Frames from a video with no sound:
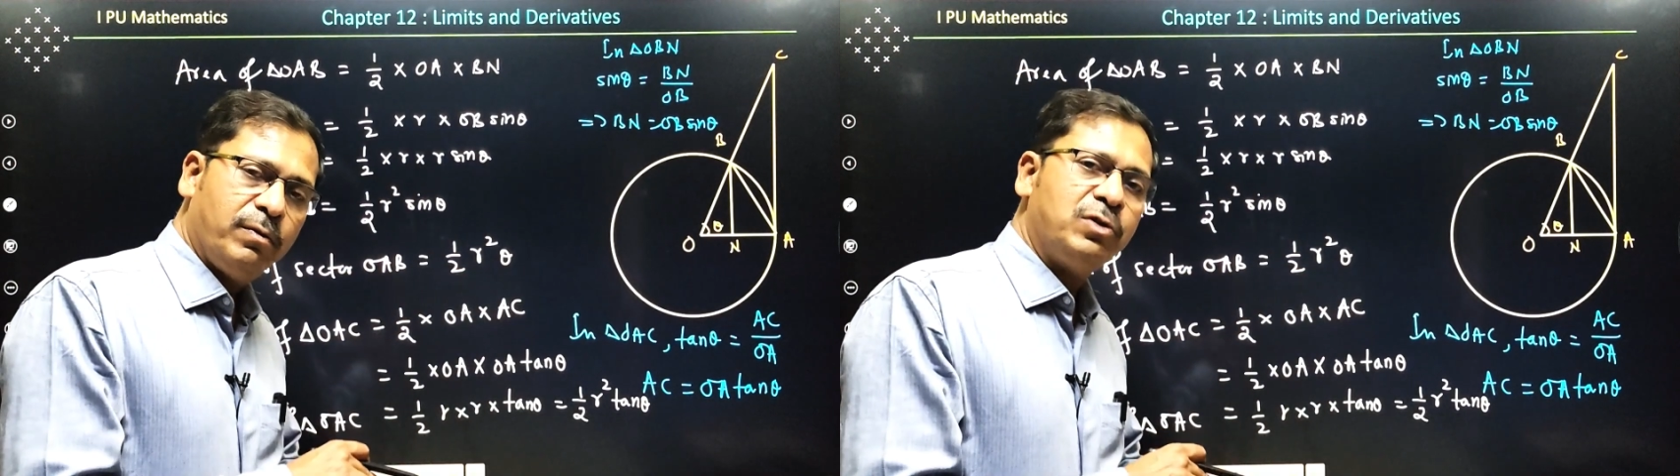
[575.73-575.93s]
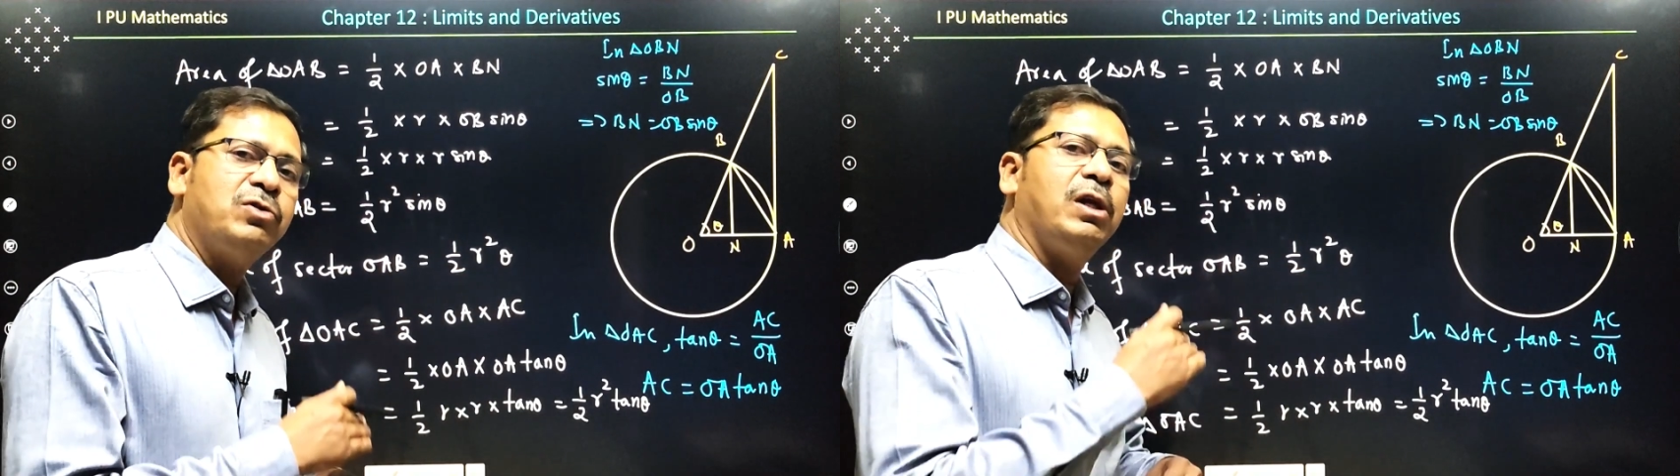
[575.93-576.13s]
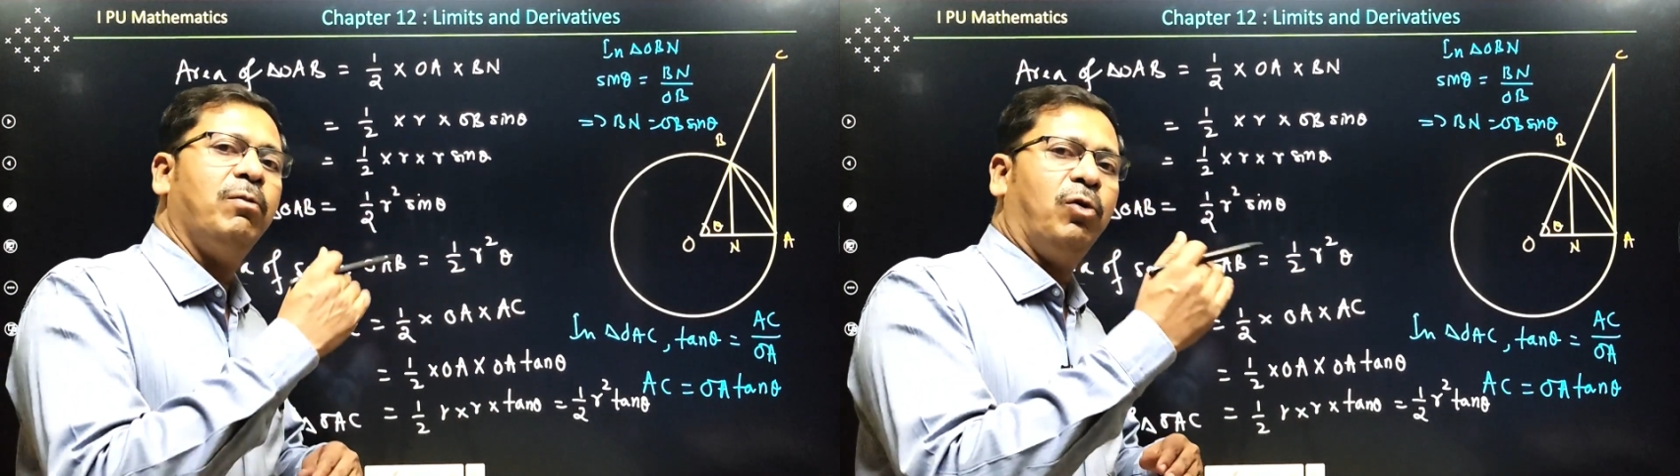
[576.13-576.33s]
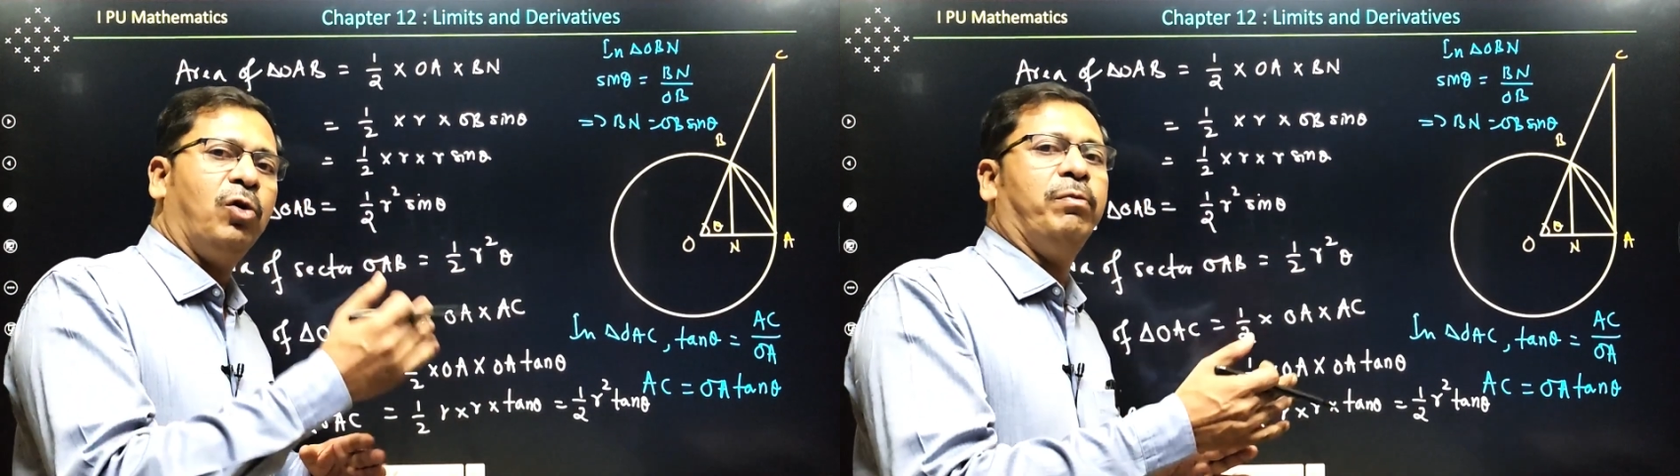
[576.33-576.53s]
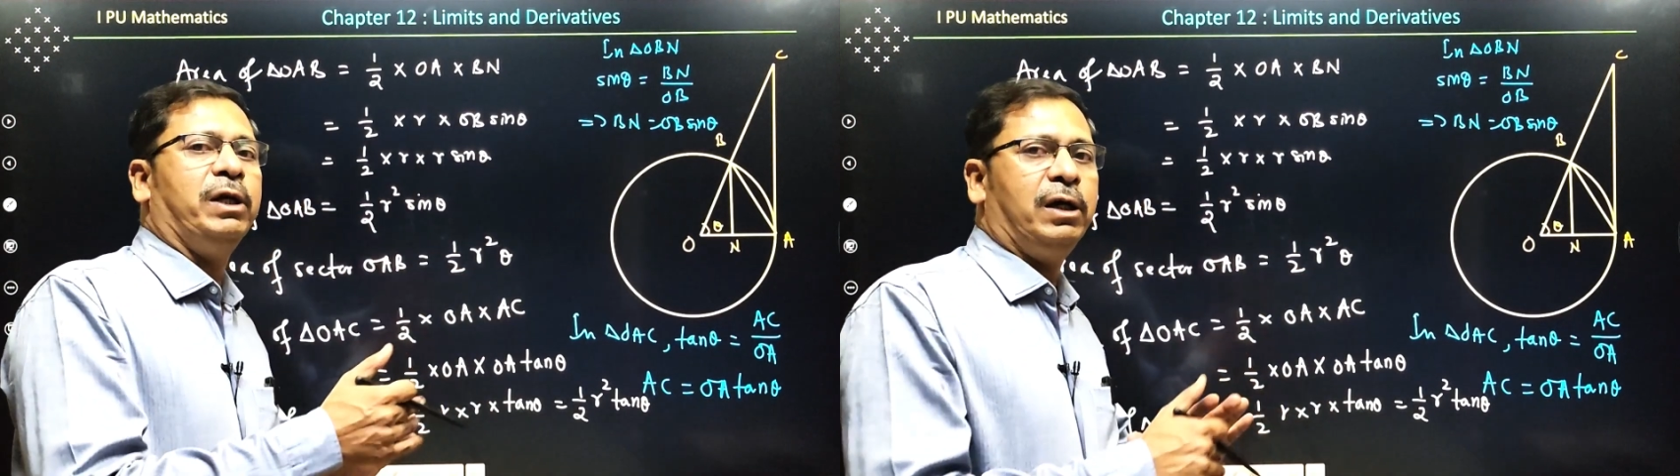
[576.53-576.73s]
still
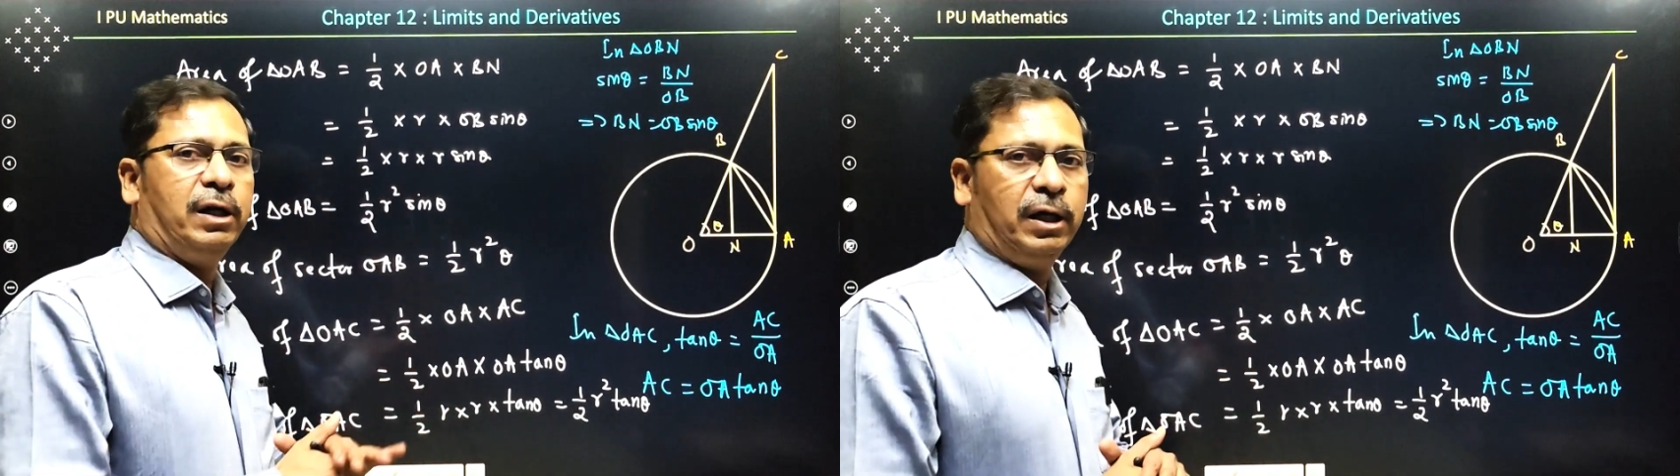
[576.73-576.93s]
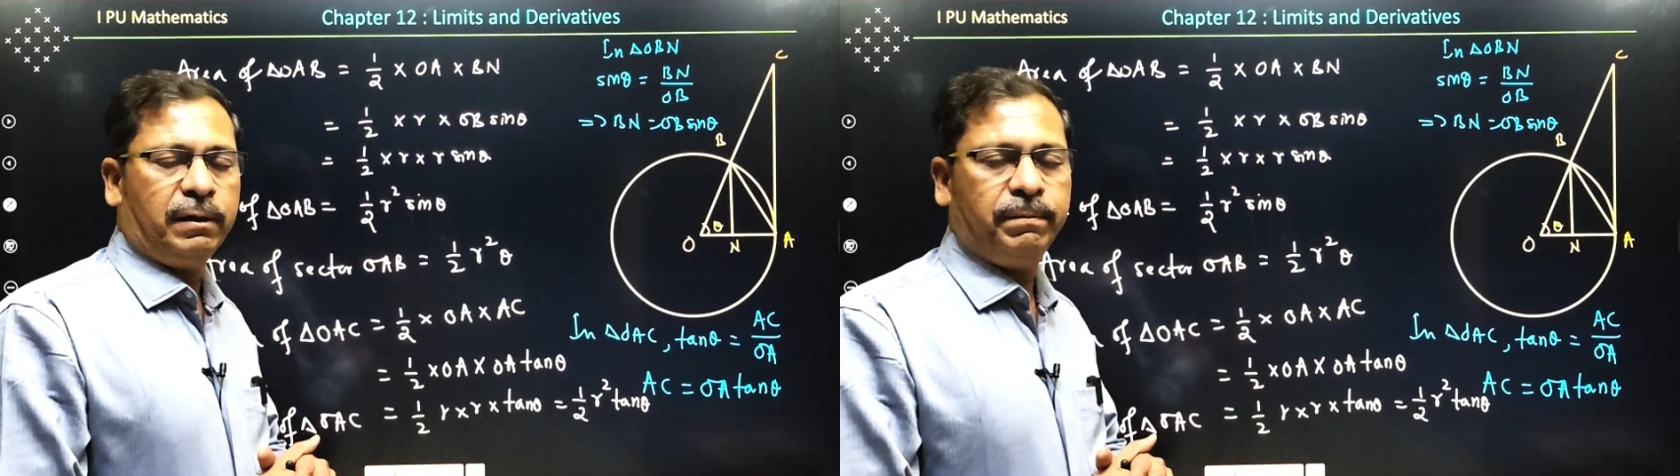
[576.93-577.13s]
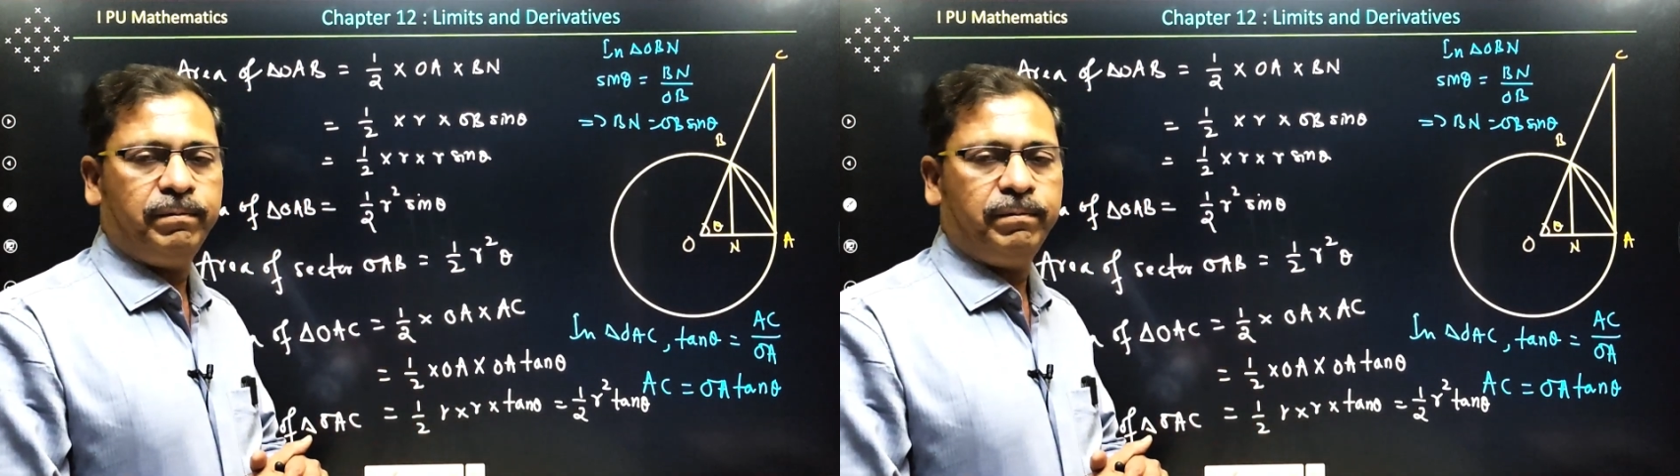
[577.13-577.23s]
more bigger here.